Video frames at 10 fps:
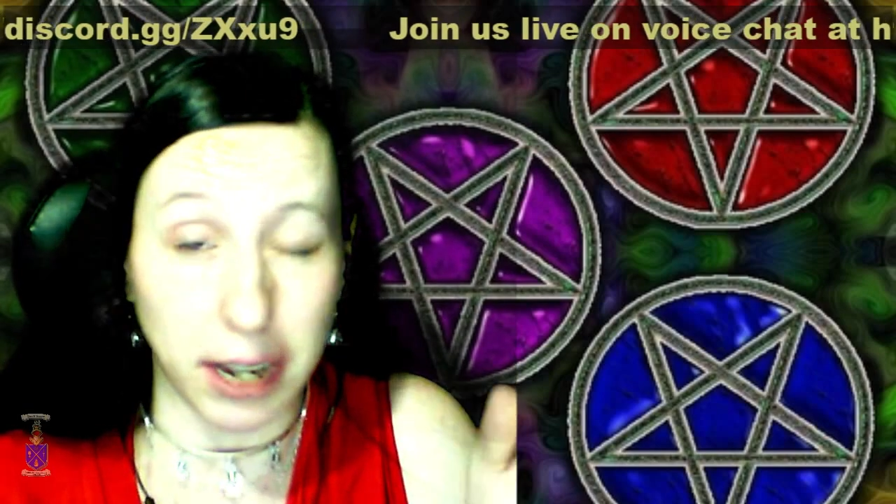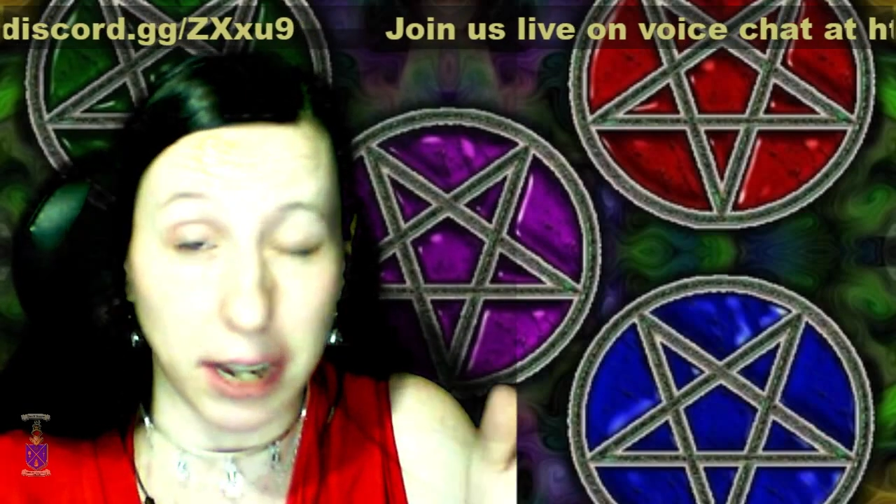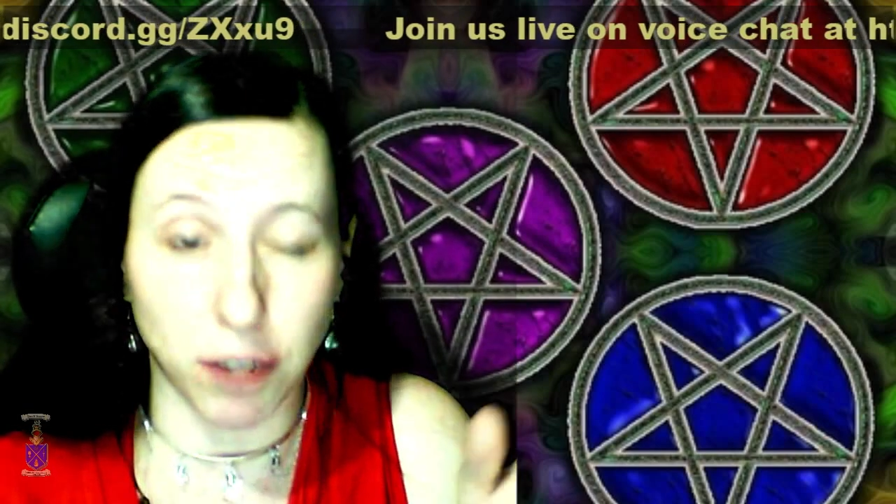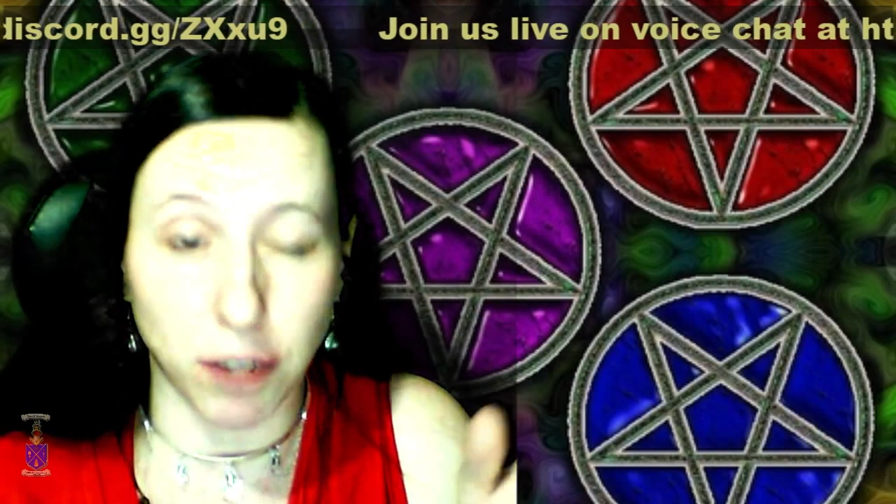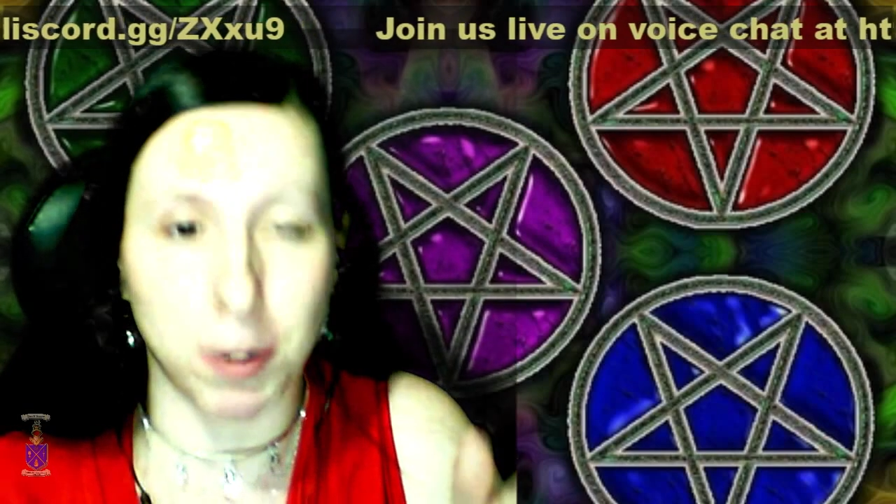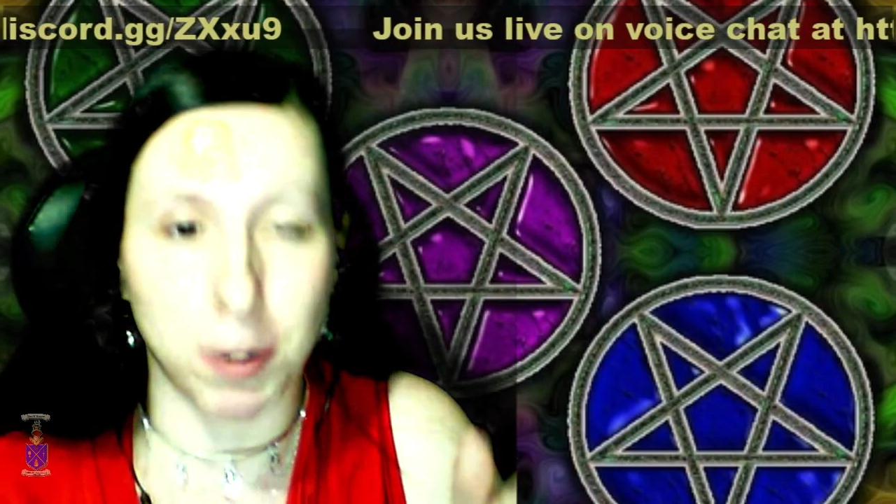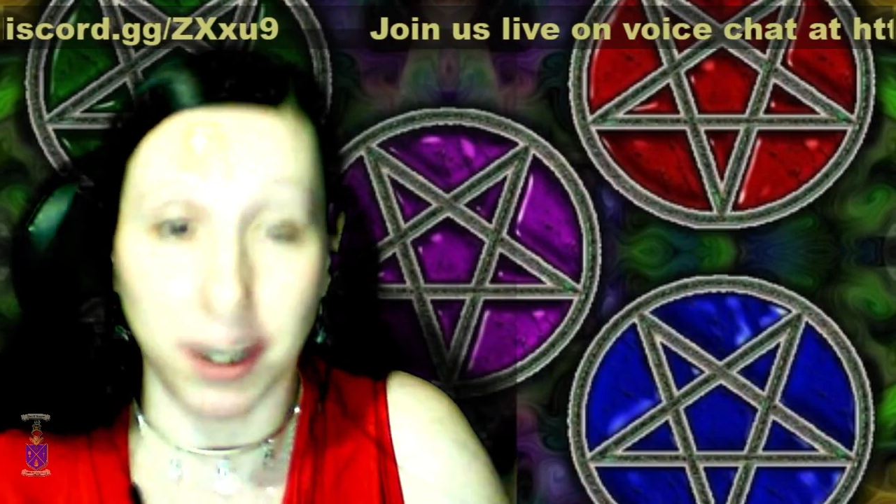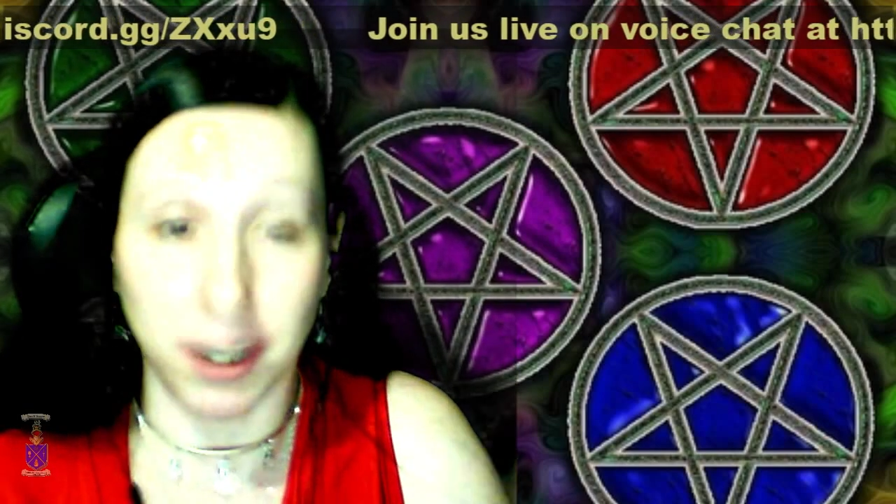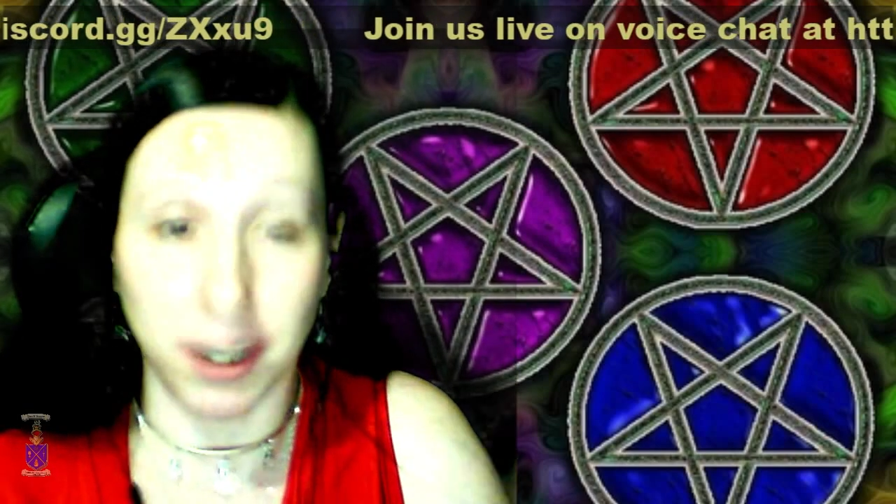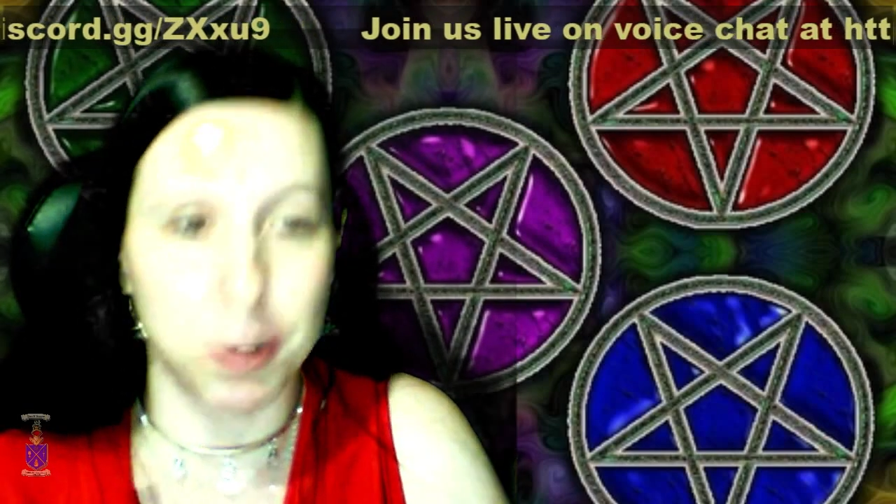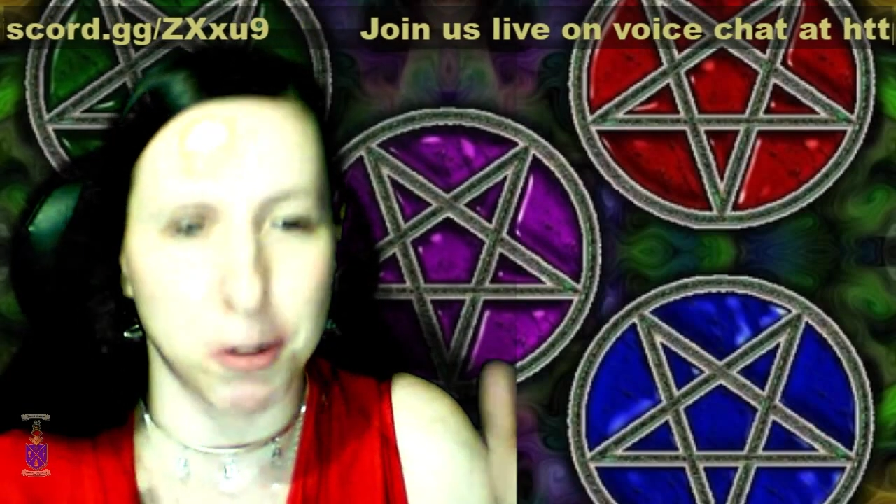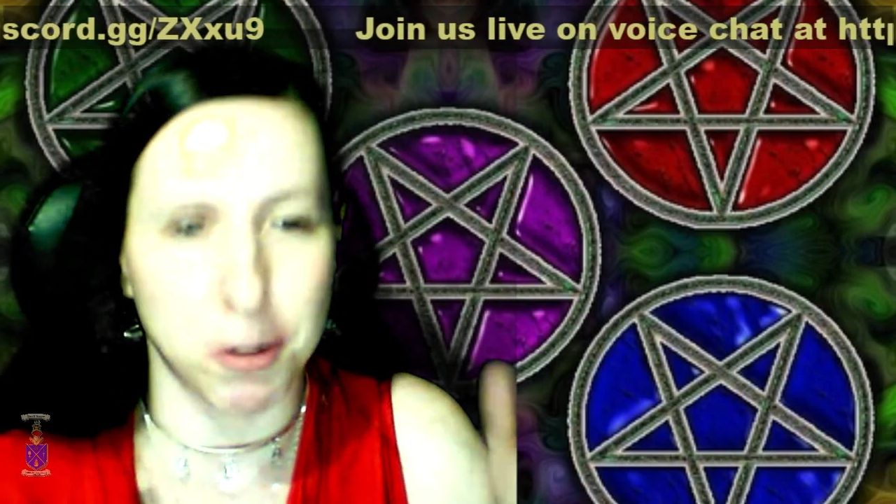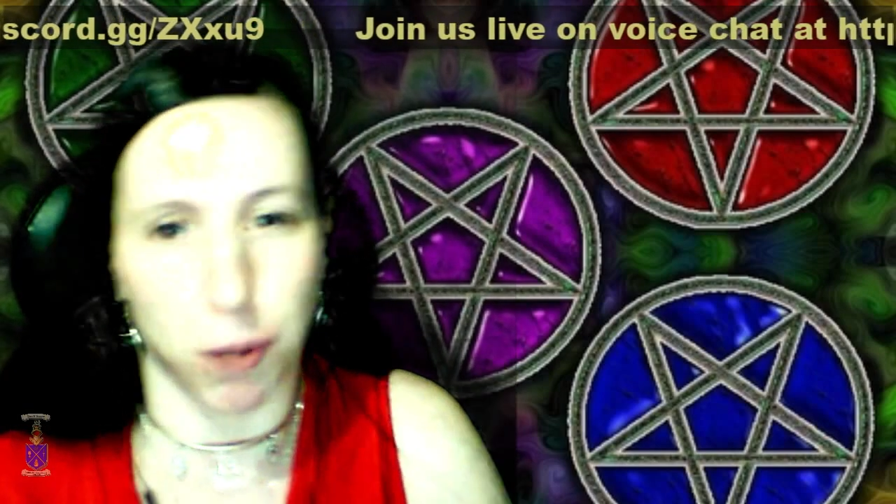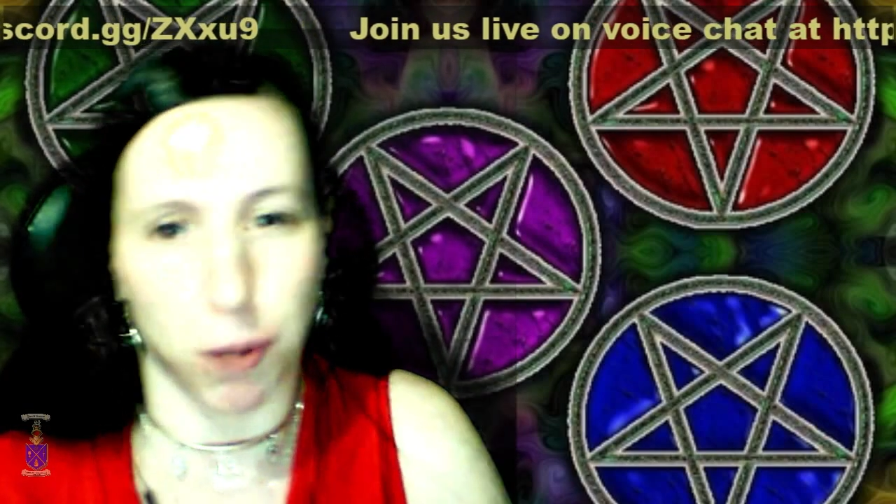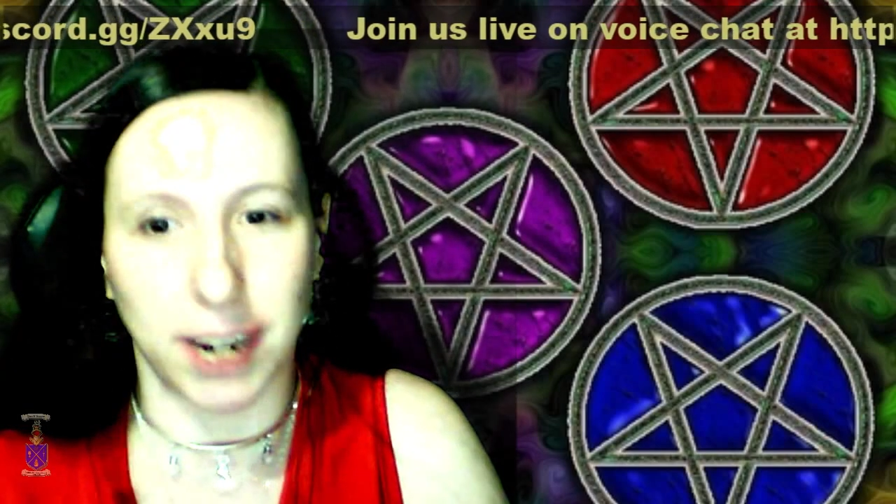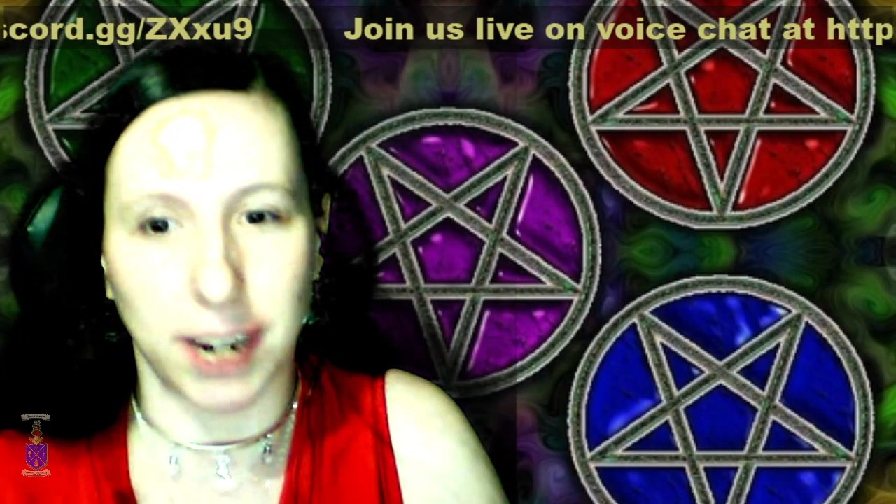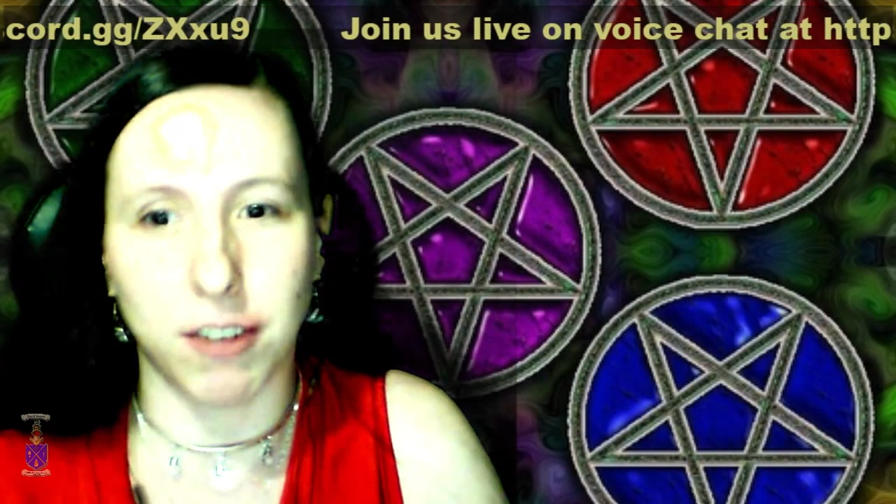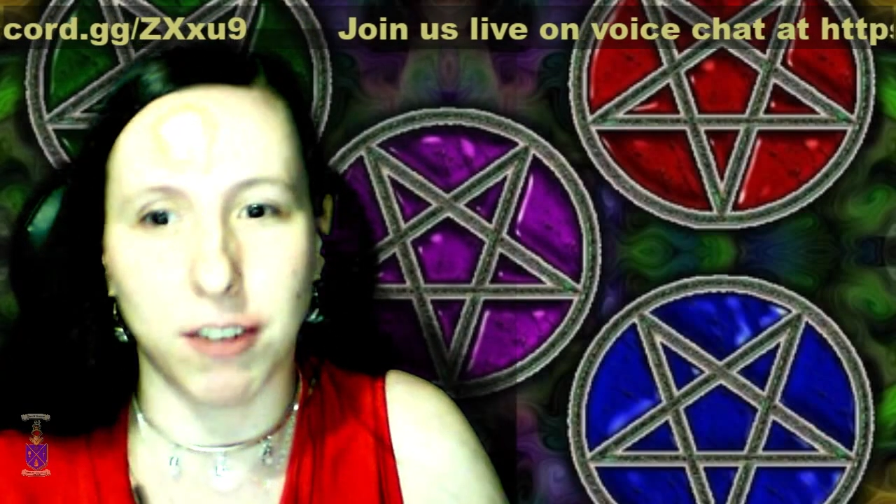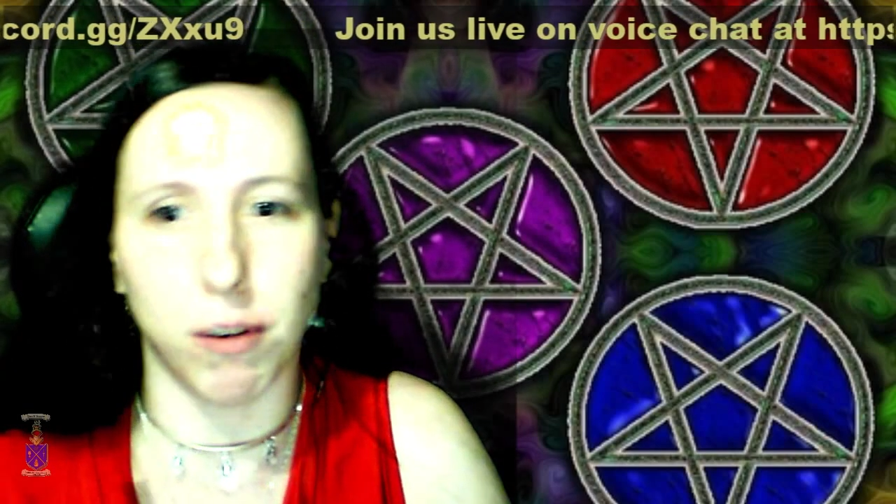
in English, but it is pronounced breed